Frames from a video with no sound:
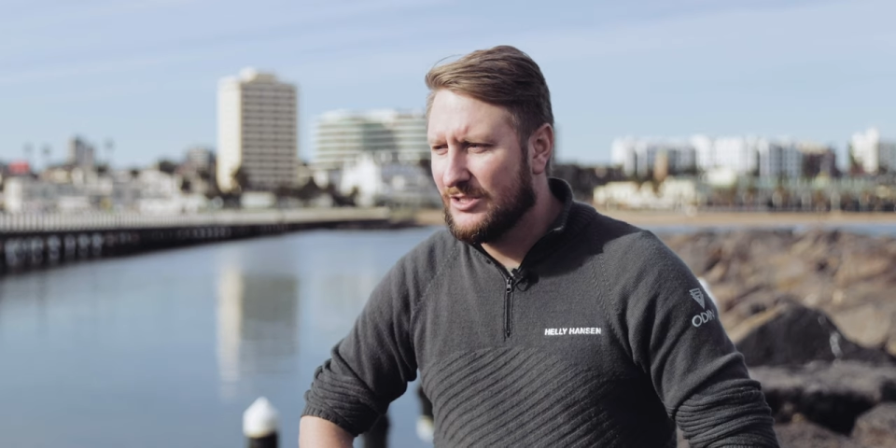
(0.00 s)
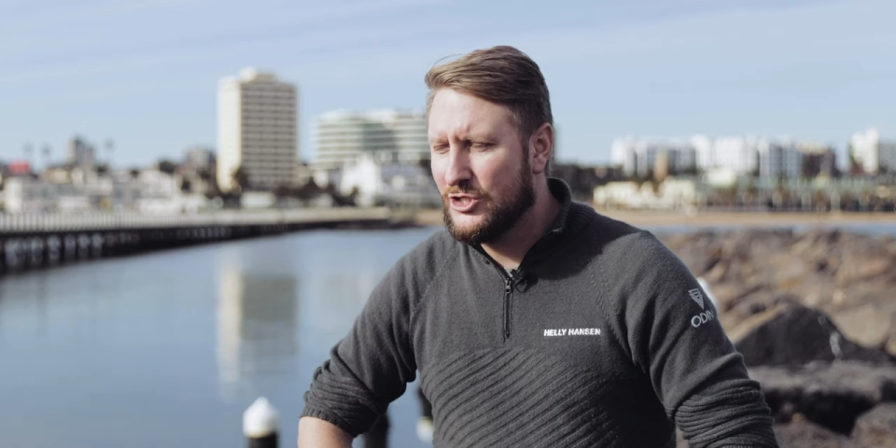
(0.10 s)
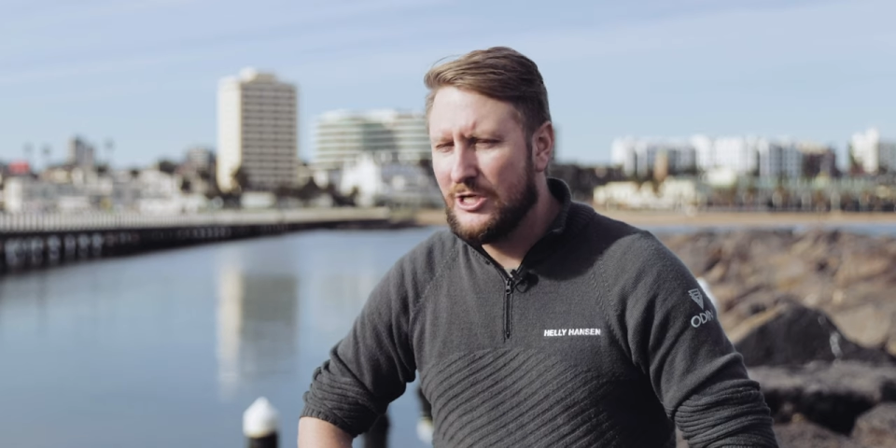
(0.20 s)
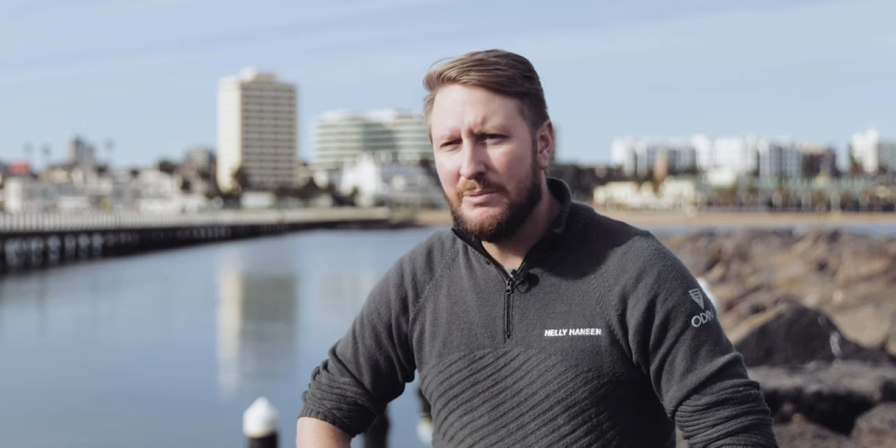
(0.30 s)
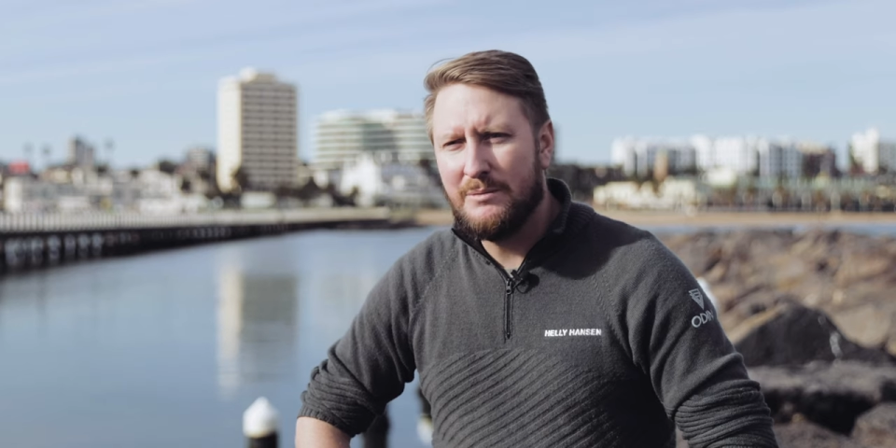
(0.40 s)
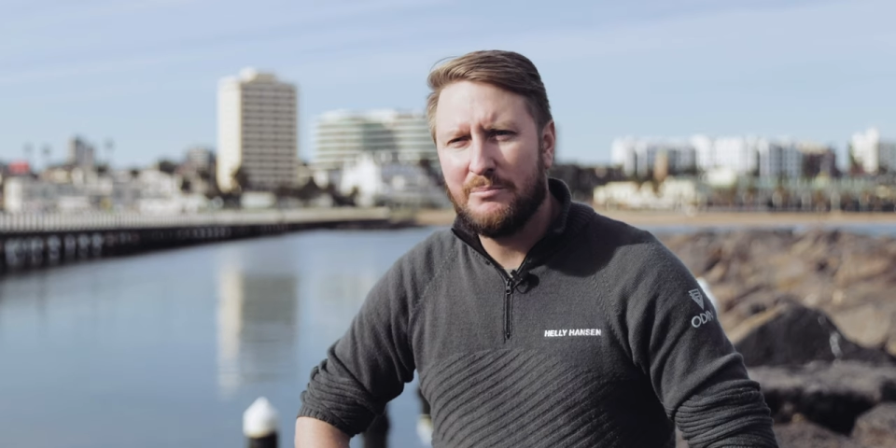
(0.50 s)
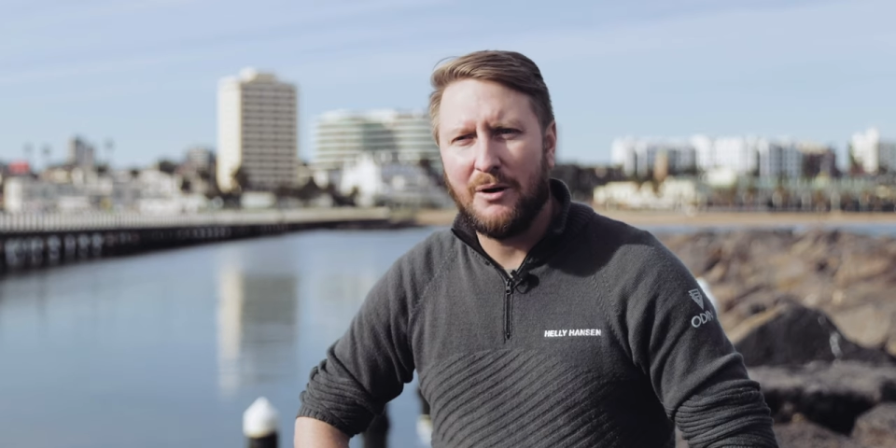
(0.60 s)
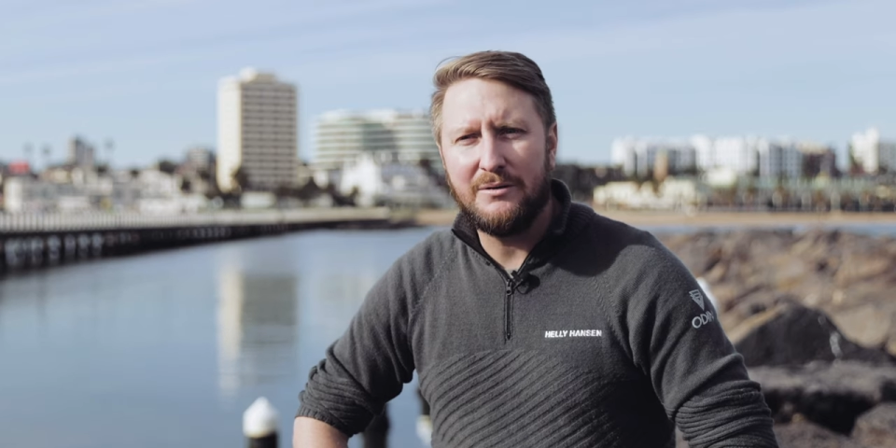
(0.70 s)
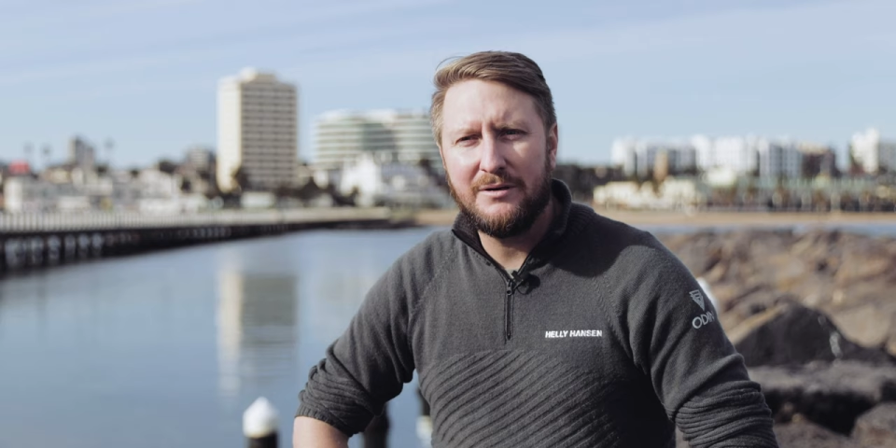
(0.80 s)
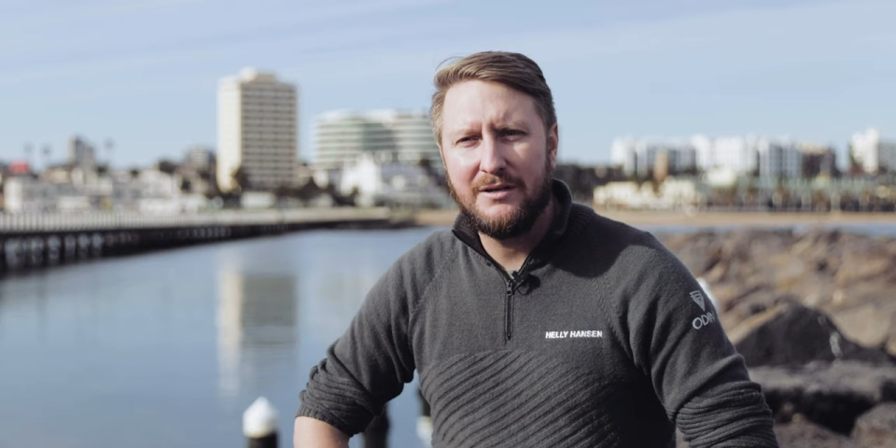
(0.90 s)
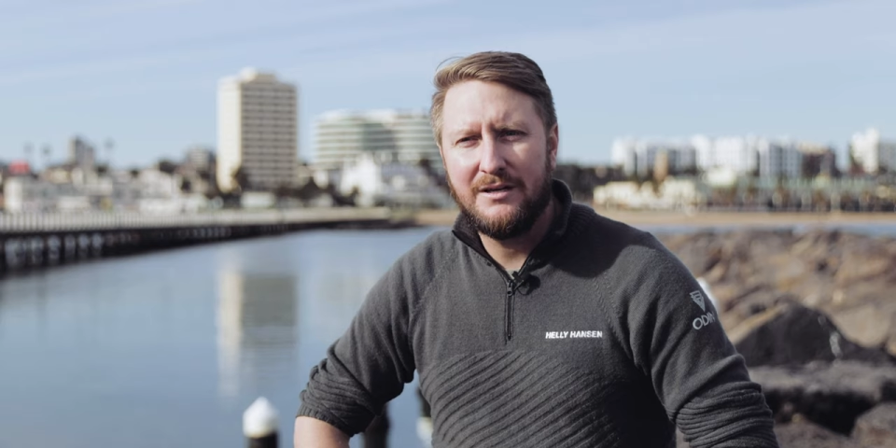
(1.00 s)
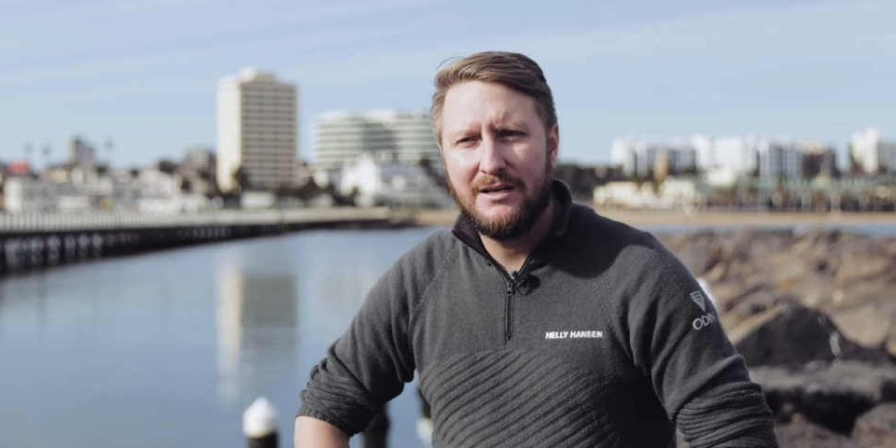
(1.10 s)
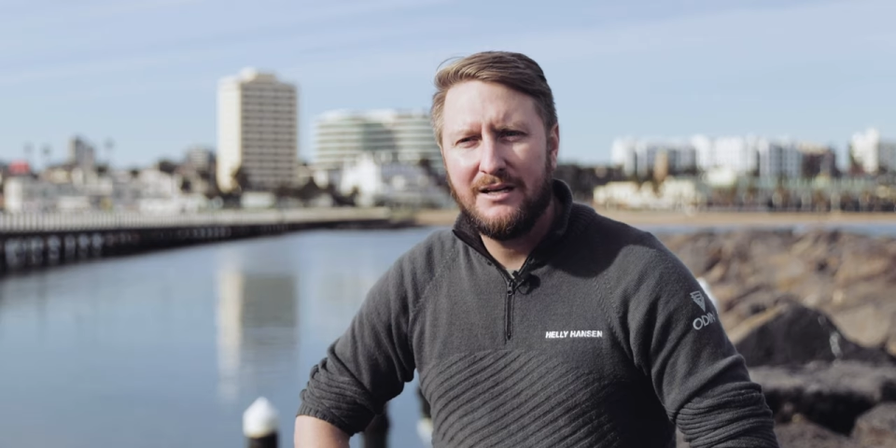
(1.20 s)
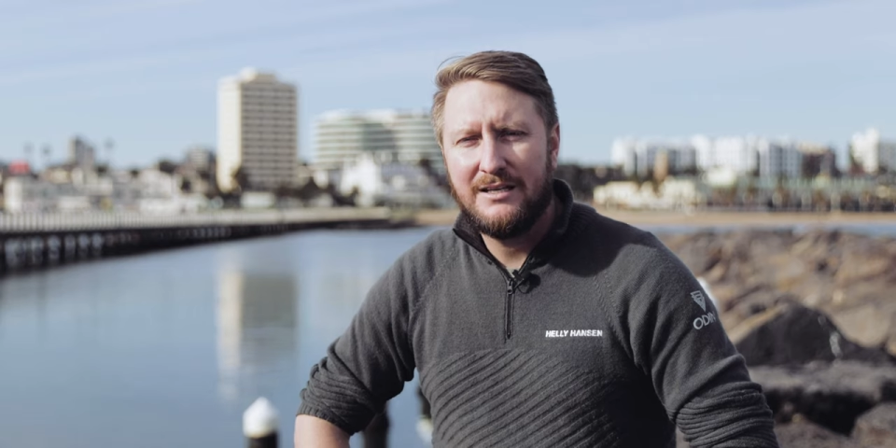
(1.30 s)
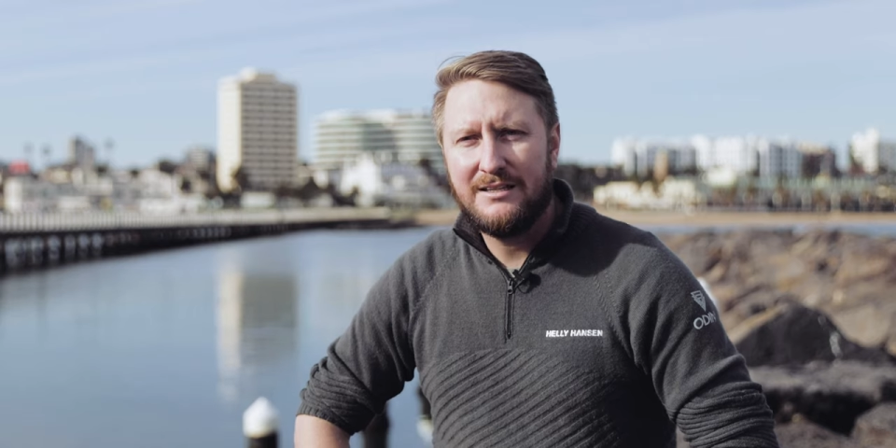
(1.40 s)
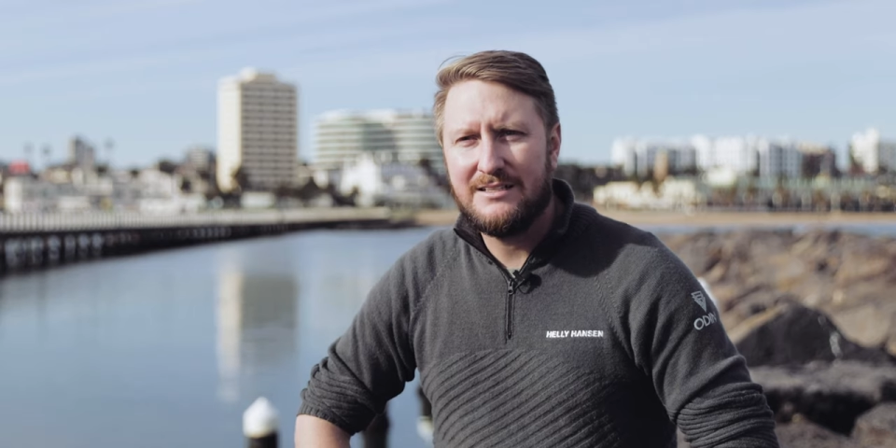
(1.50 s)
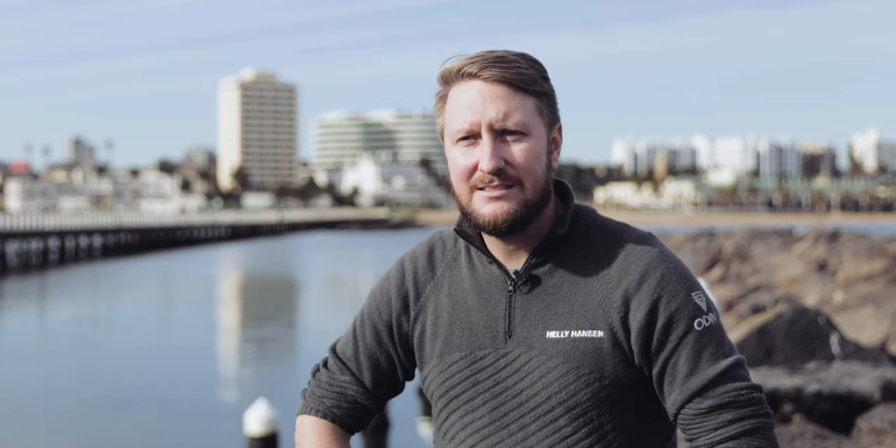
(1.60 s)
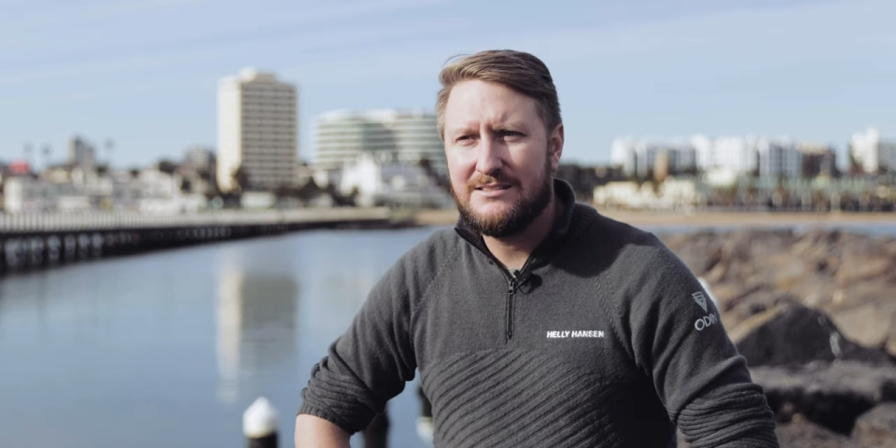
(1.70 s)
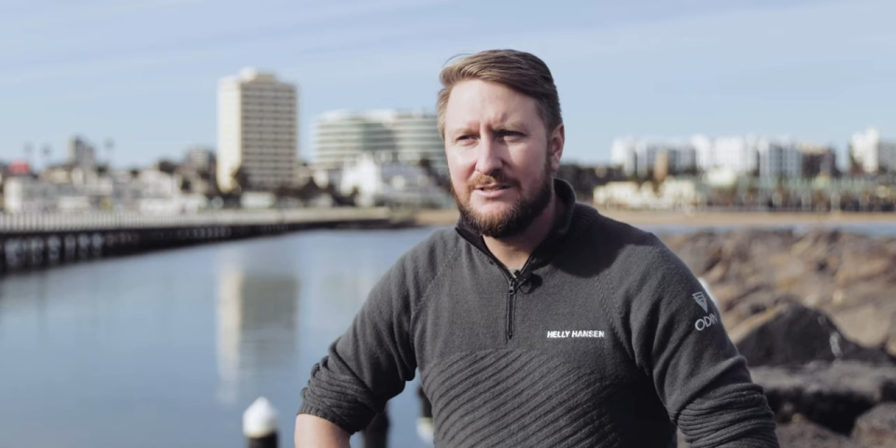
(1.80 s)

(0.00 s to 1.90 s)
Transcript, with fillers: shipping boat that